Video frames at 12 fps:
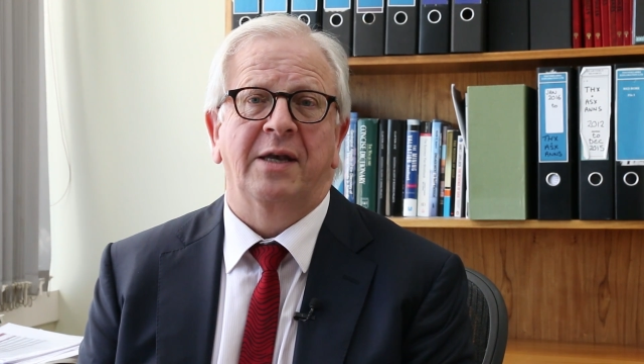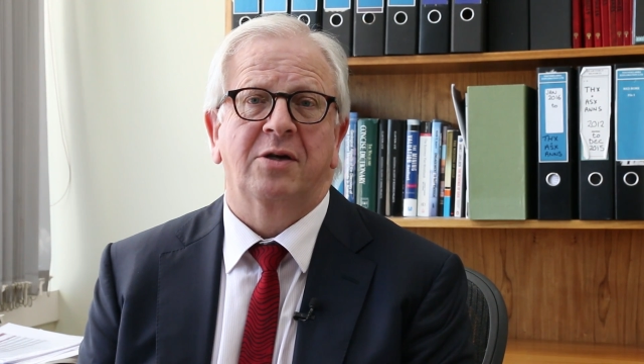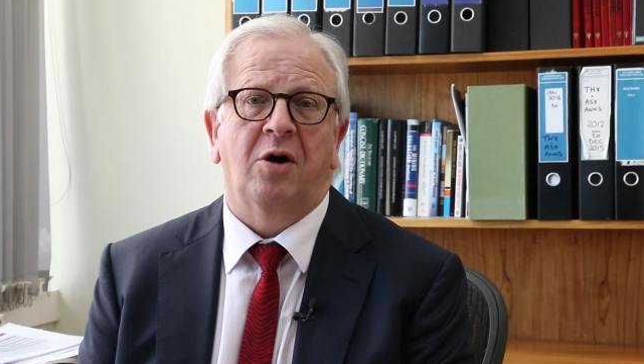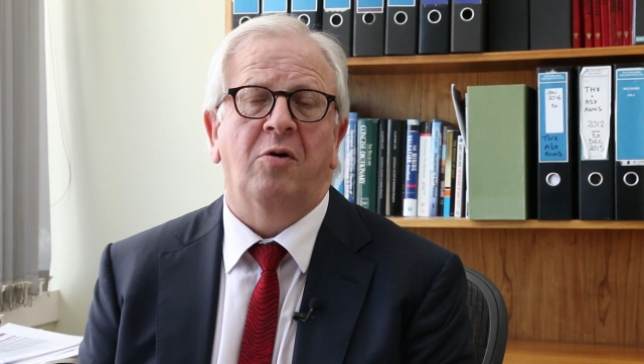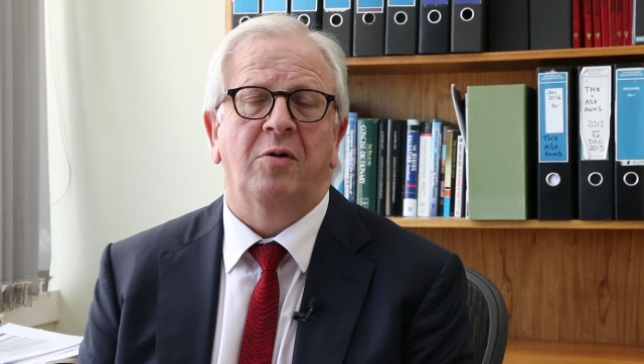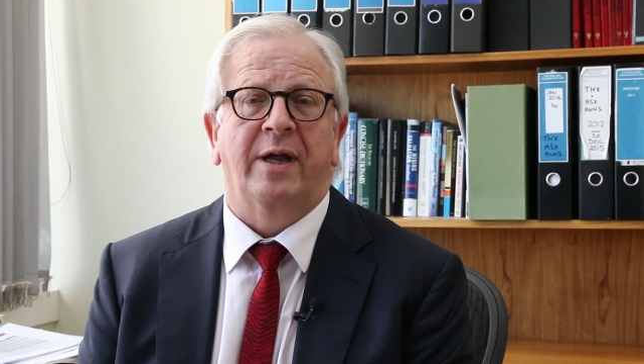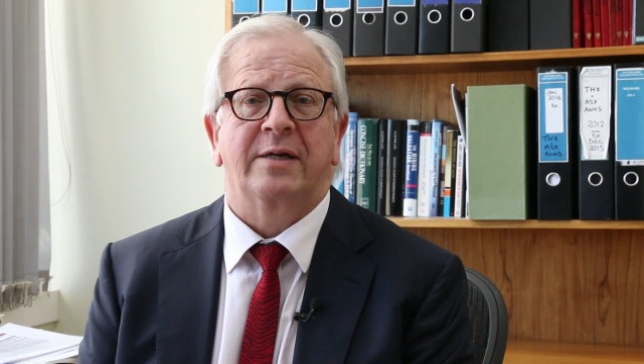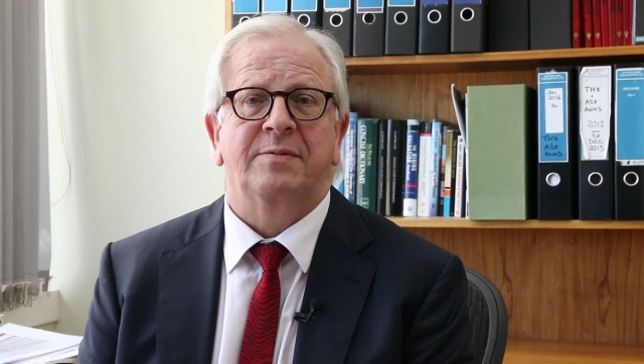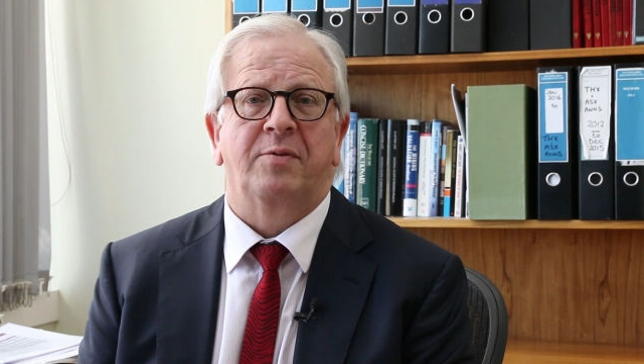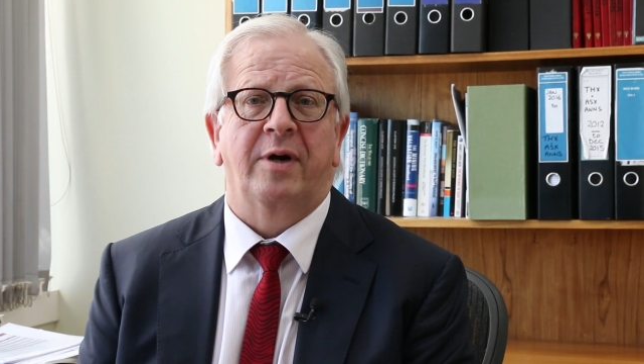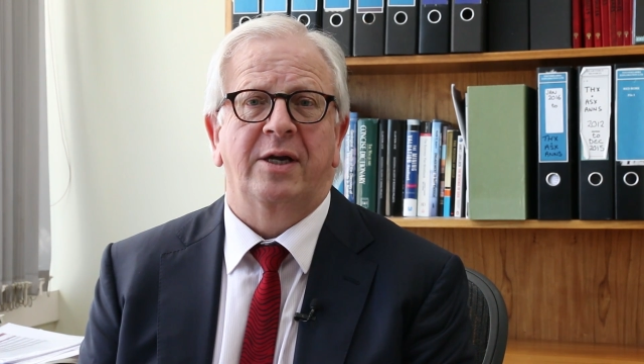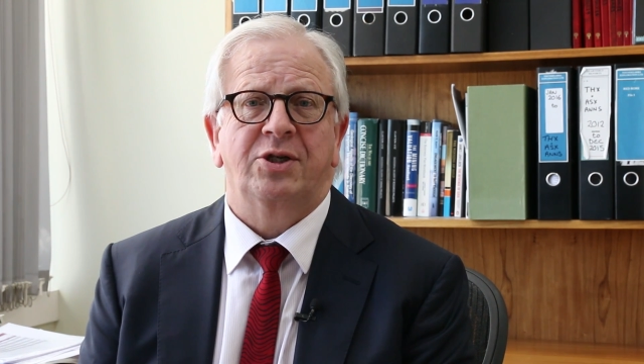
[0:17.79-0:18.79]
and gold
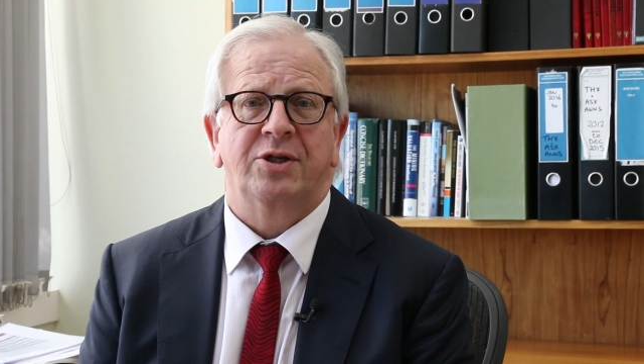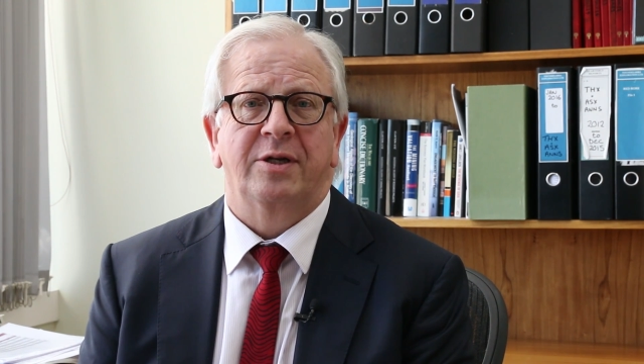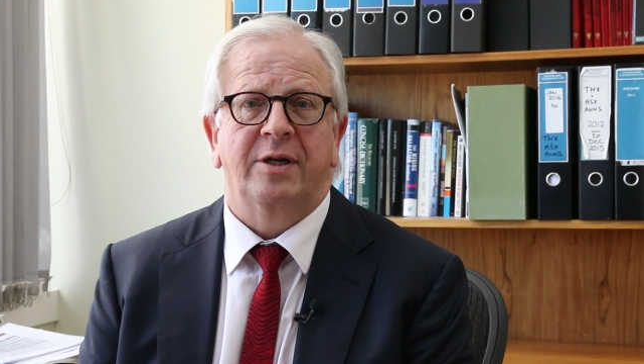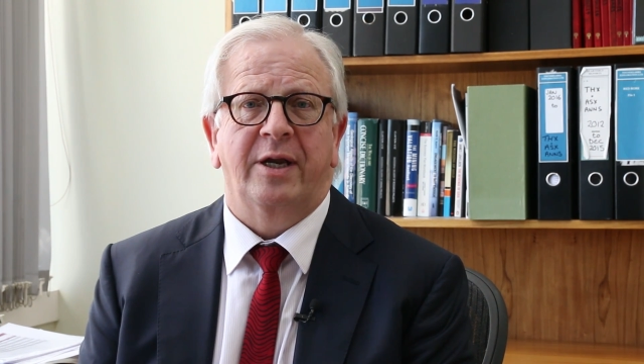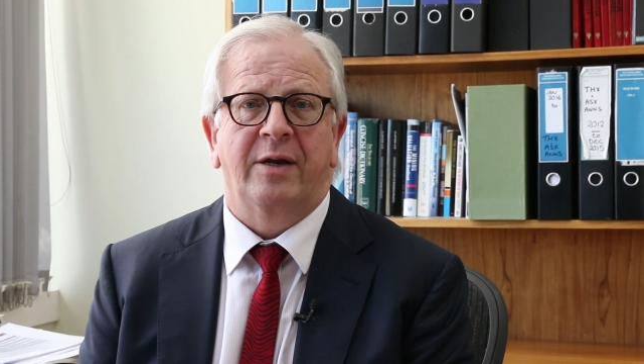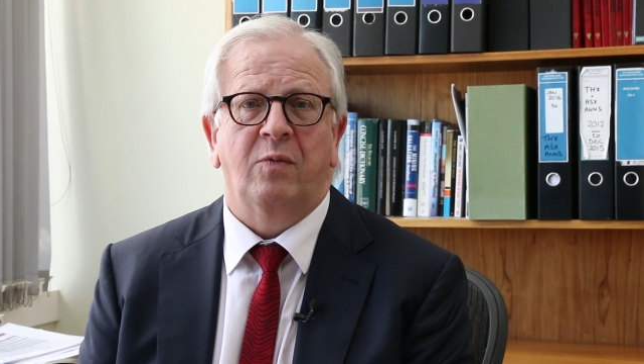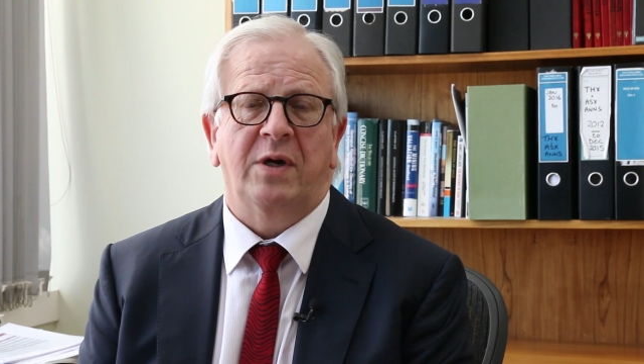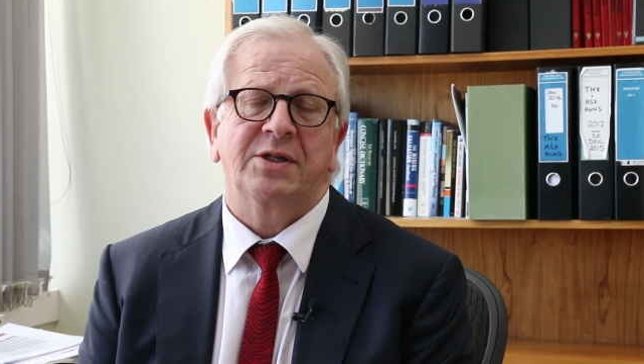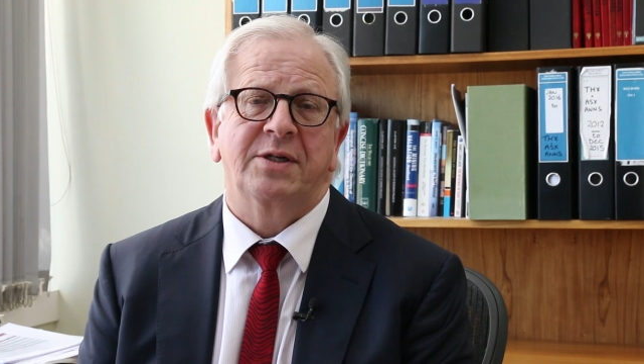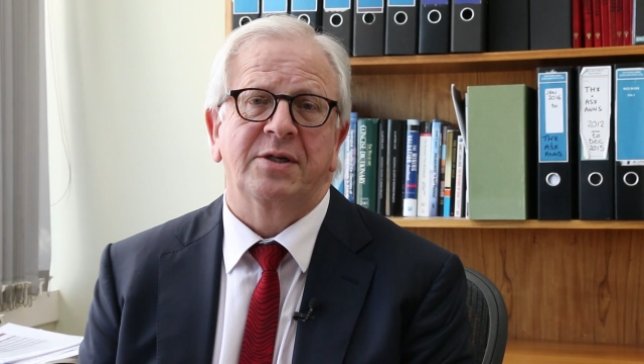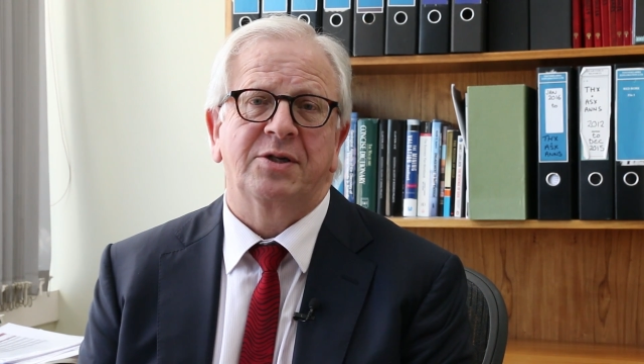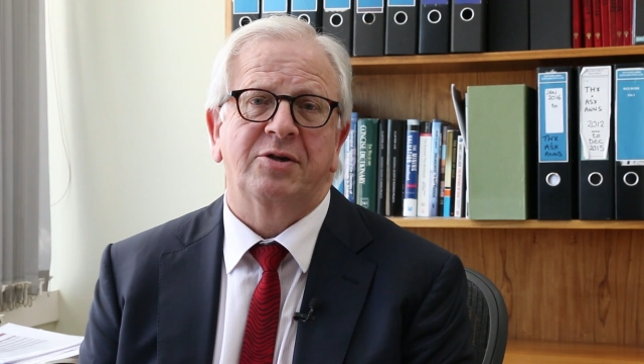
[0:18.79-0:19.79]
exploration in
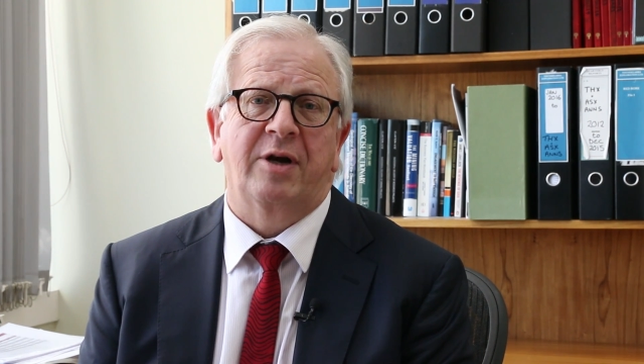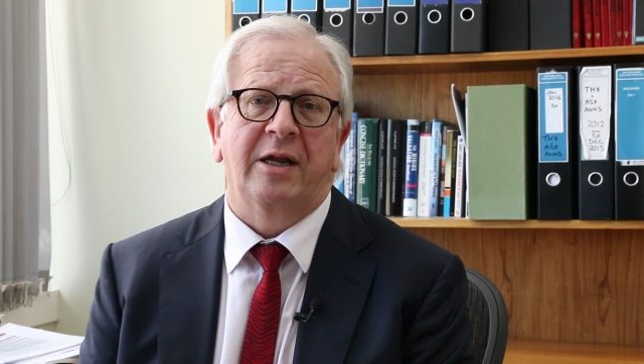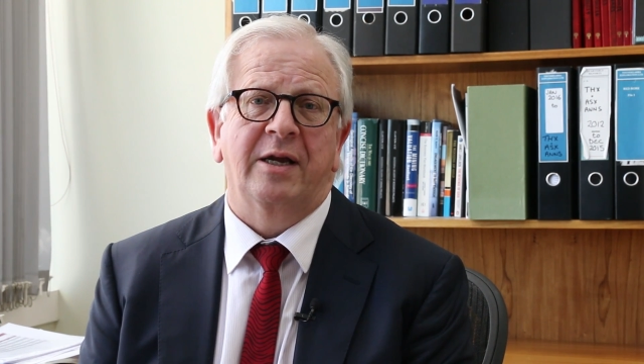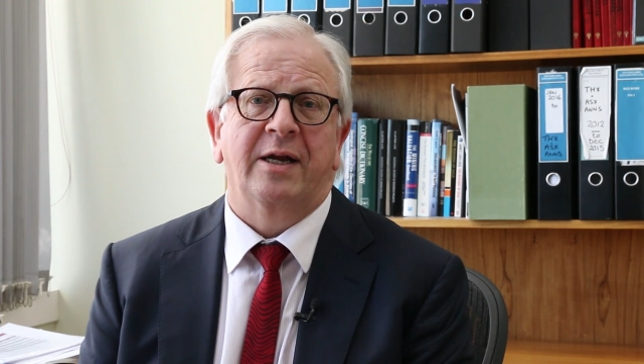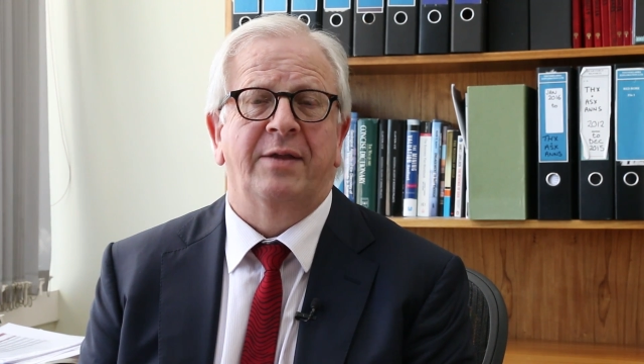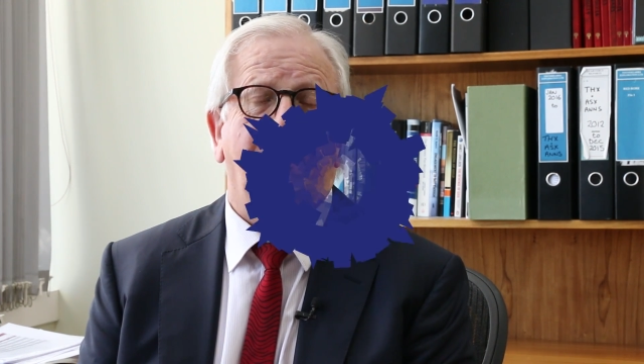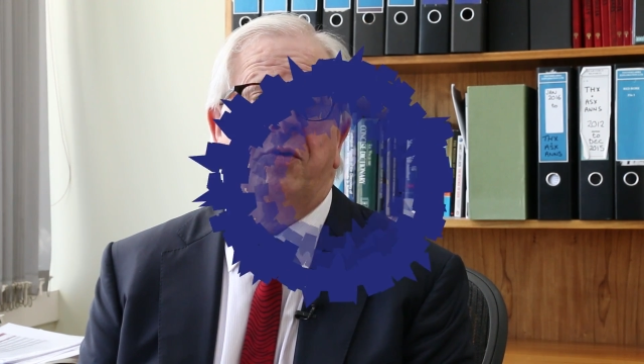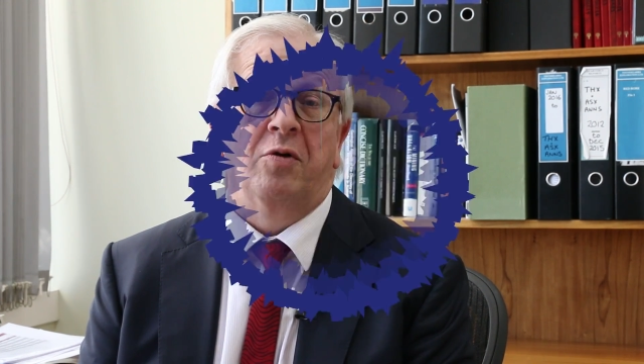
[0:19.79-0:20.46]
Western Australia and the